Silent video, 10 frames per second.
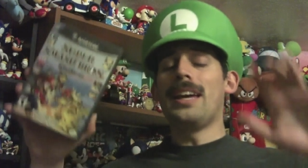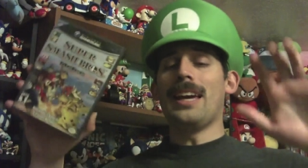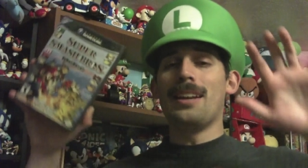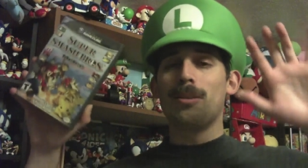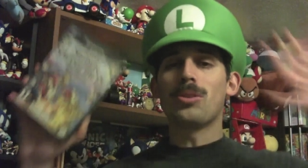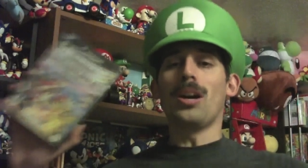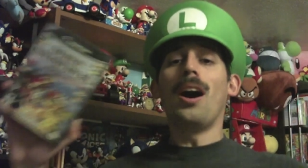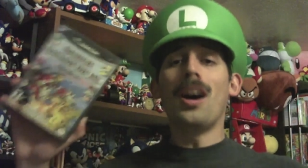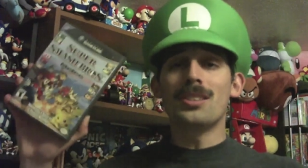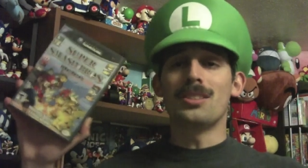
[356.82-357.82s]
And it was
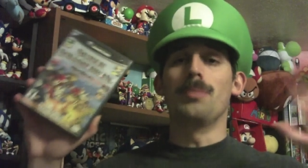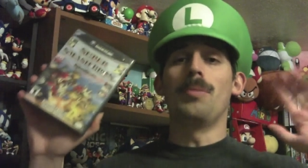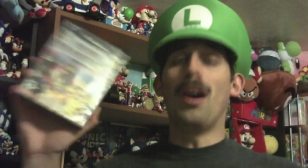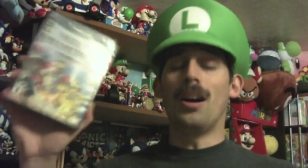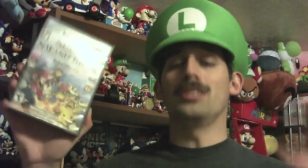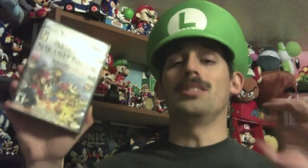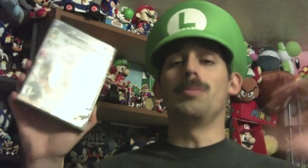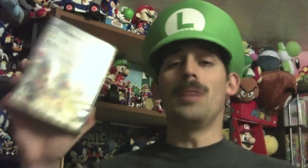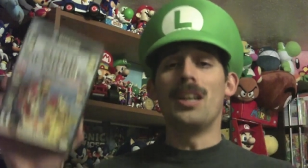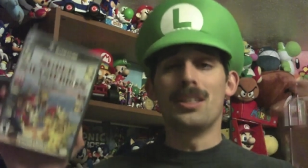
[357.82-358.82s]
awesome,
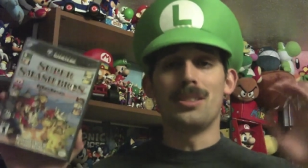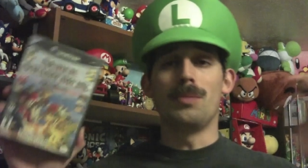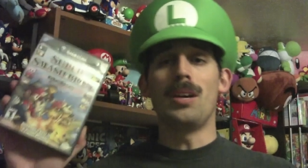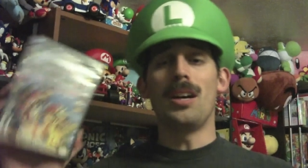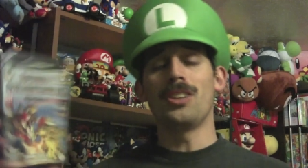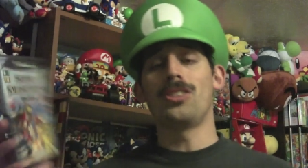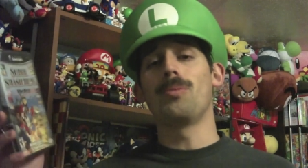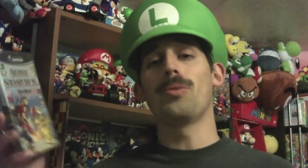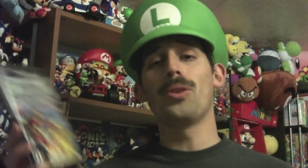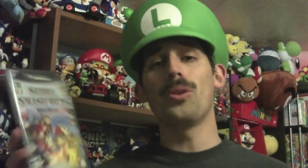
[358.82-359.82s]
awesome, awesome,
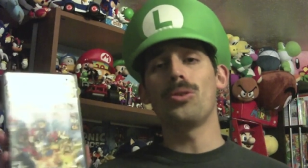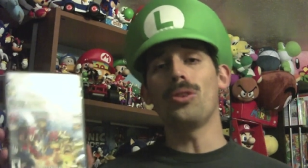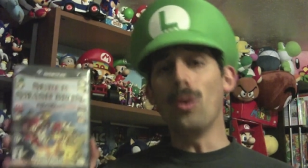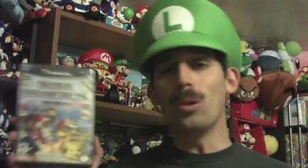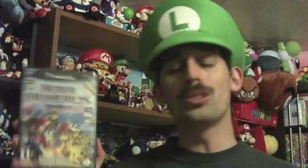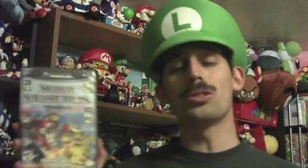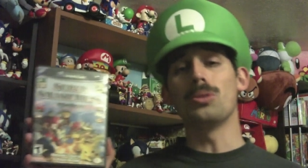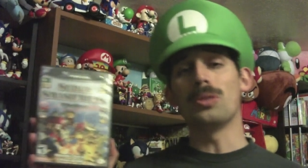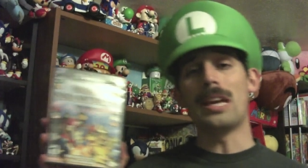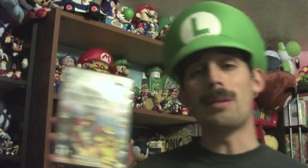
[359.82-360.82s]
awesome for those old
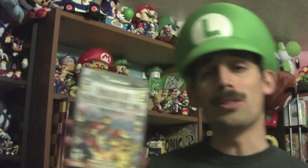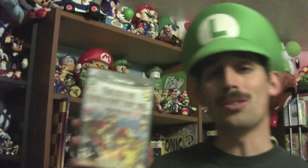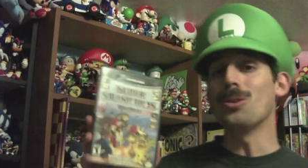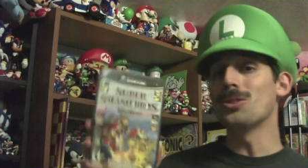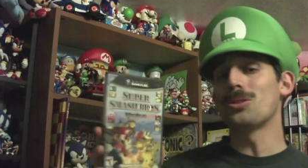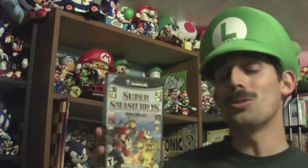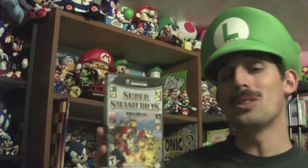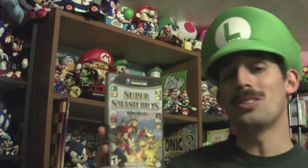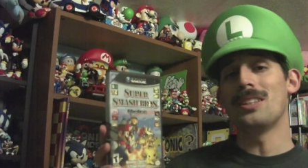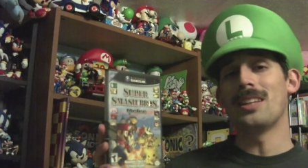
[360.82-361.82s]
school gamers. Old
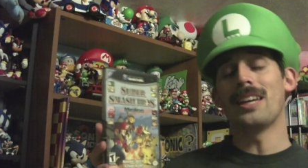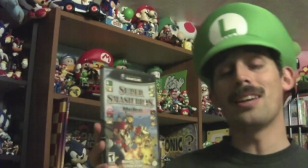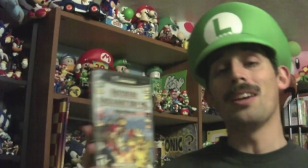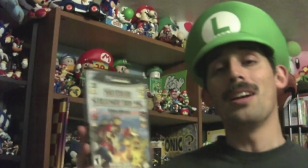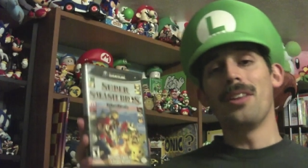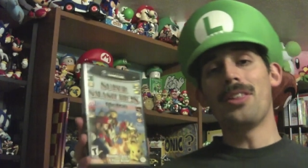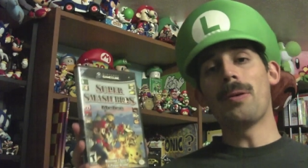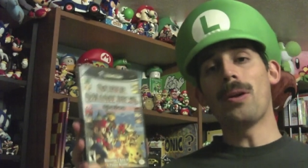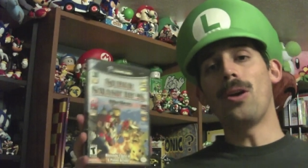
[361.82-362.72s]
school as in like they were